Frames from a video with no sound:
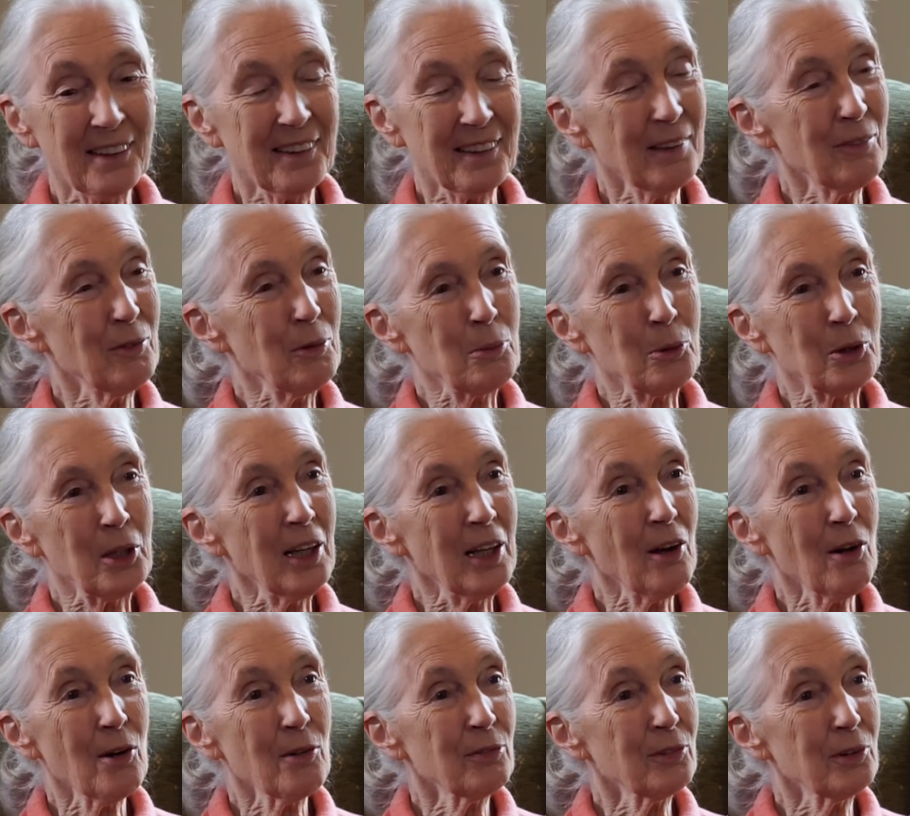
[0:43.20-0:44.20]
and everybody
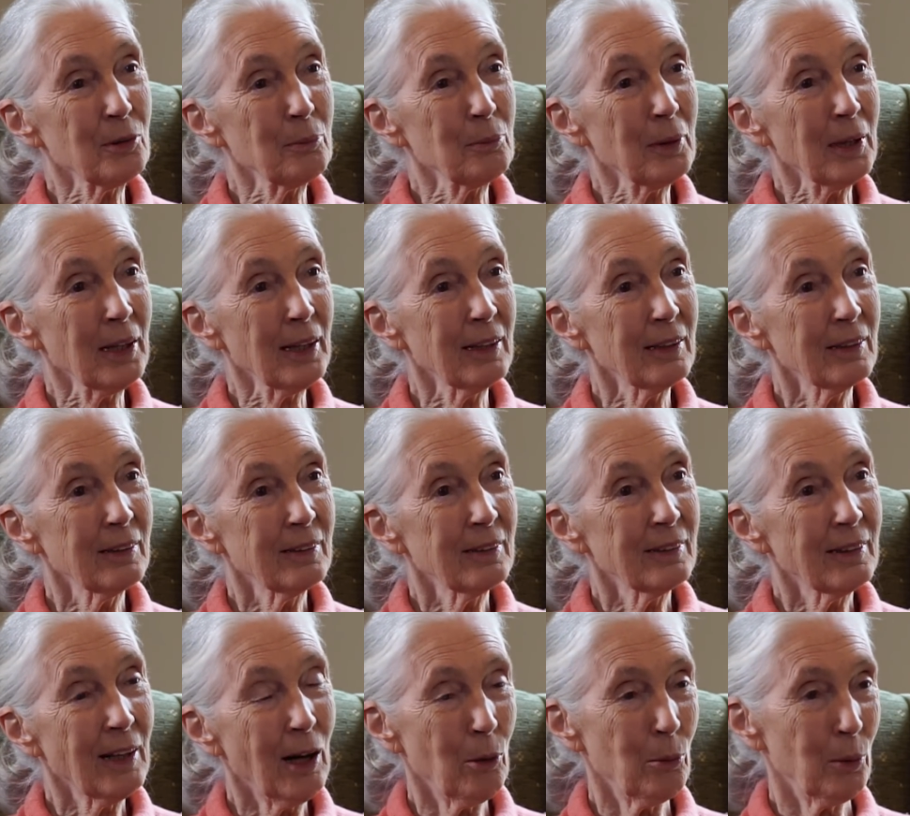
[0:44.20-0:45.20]
laughed at me.
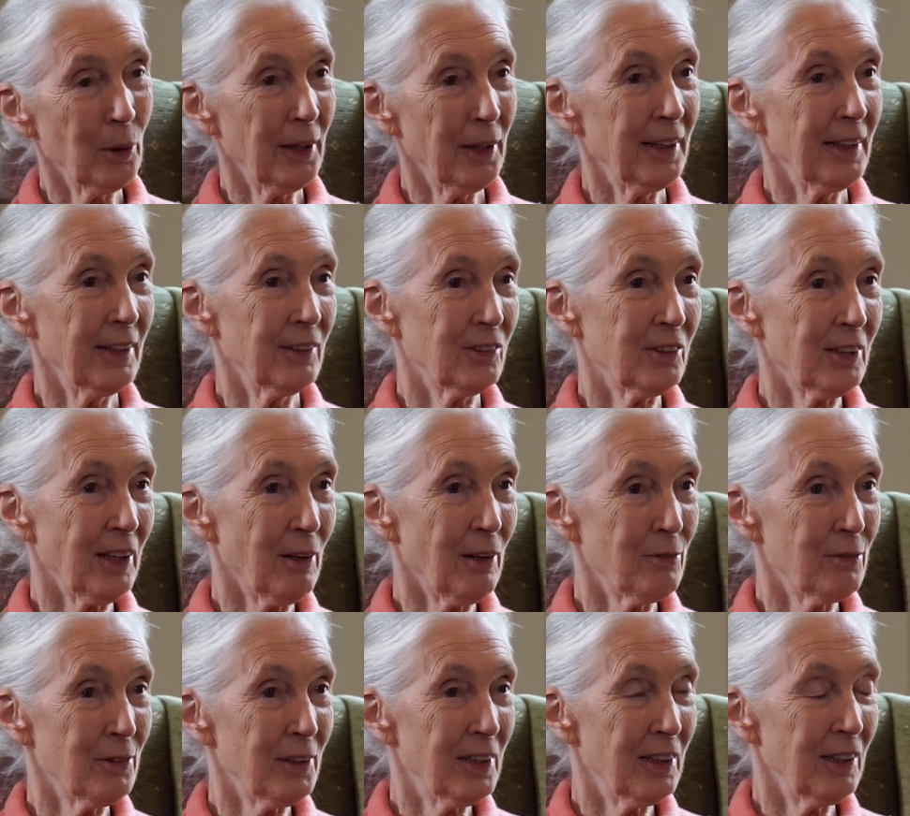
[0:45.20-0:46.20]
How would I get to
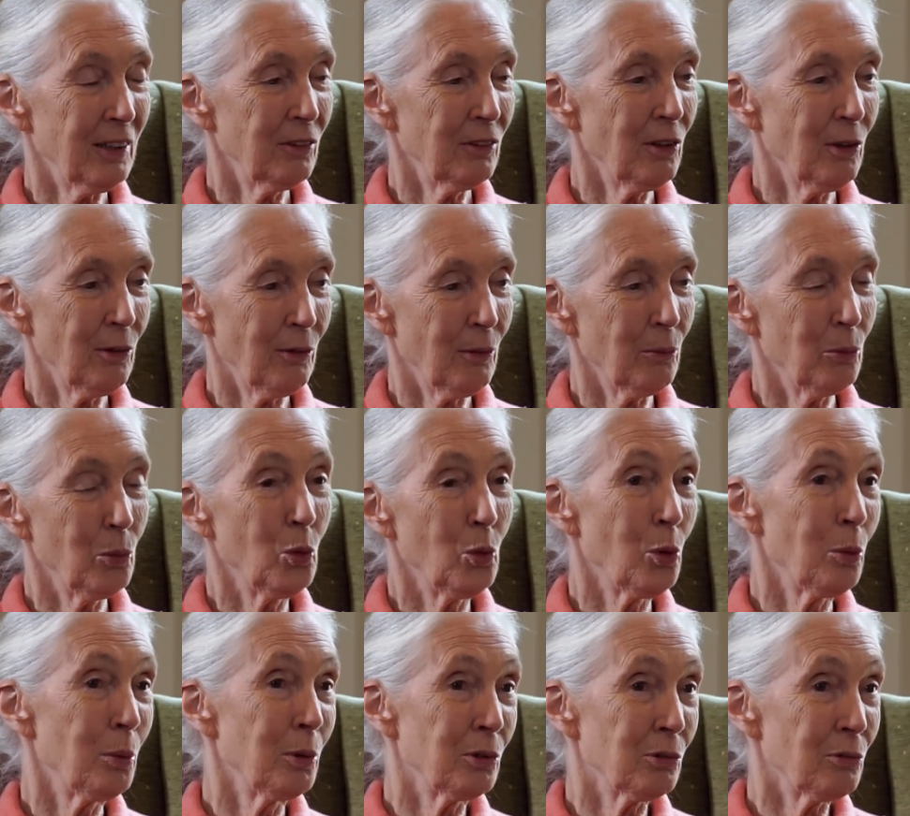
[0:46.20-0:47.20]
Africa? You know, the war
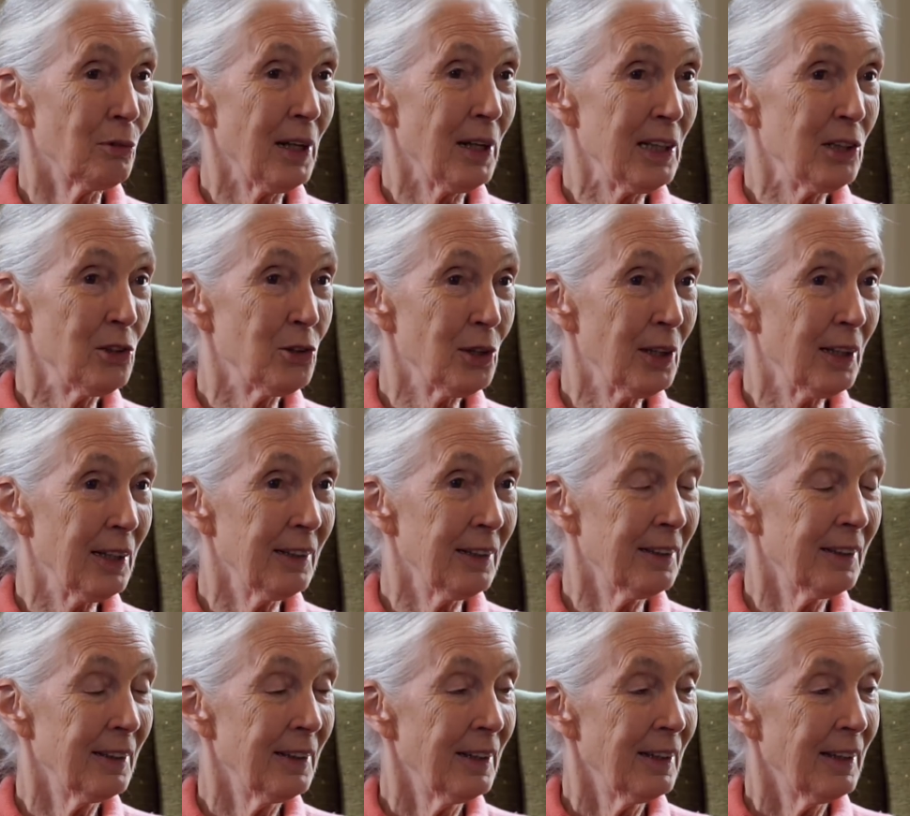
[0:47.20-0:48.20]
was raging.
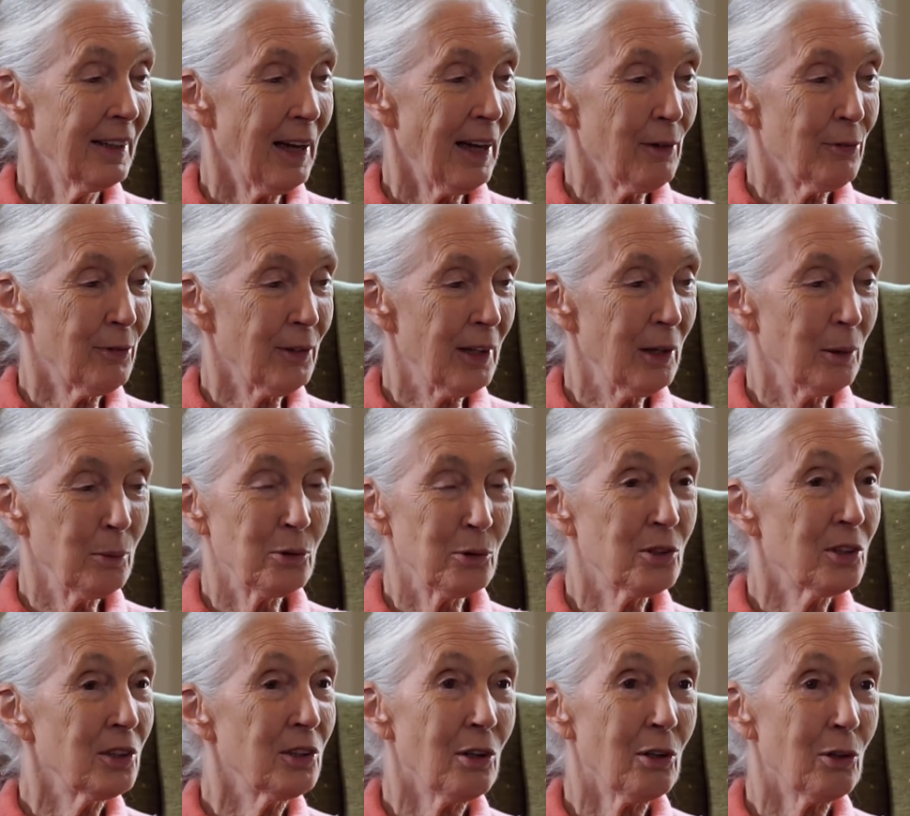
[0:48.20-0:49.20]
Africa was
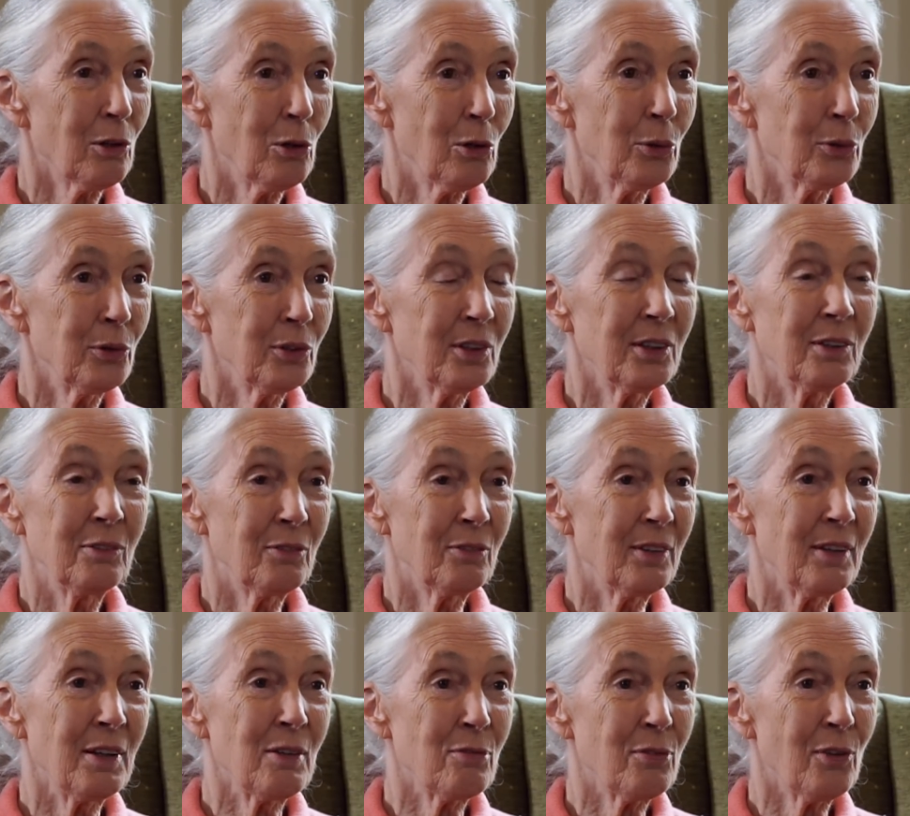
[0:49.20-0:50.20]
the dark continent,
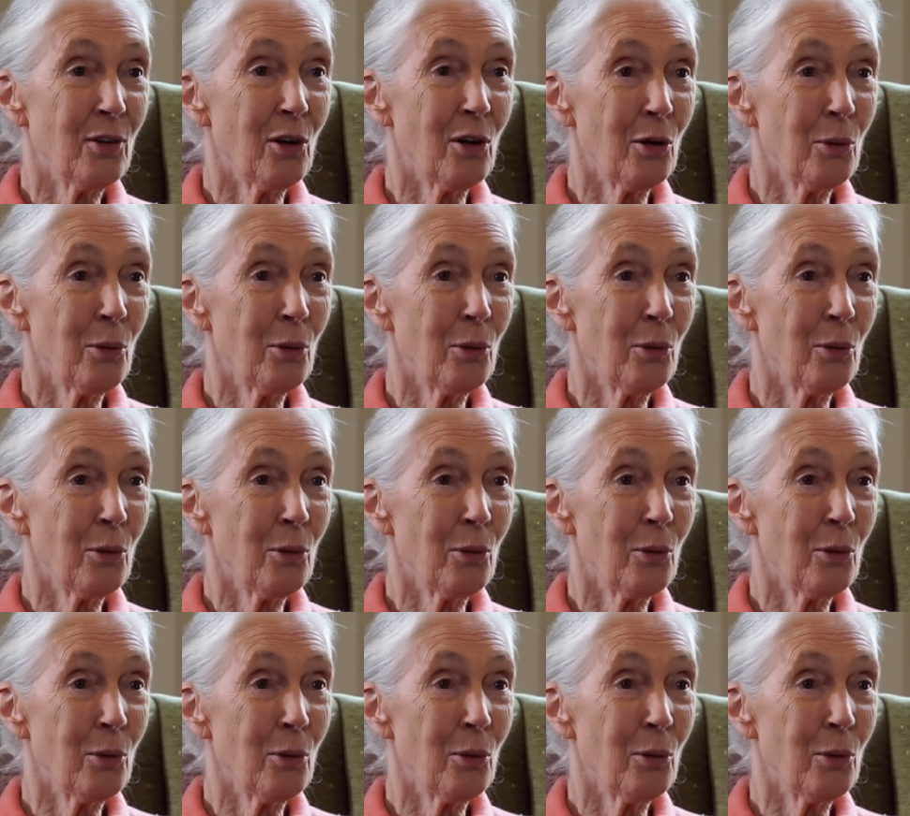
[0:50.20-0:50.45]
very far